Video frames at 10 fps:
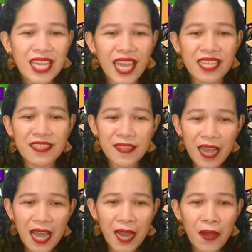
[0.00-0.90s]
Okay,
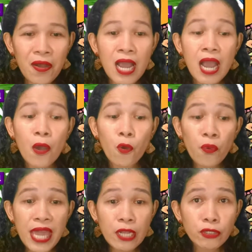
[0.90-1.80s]
now,
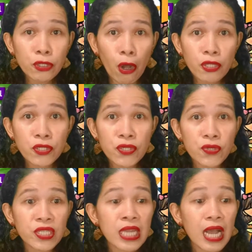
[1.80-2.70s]
we could also
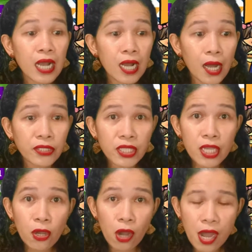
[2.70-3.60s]
use counting
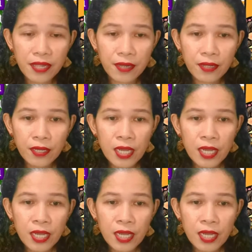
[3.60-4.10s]
on.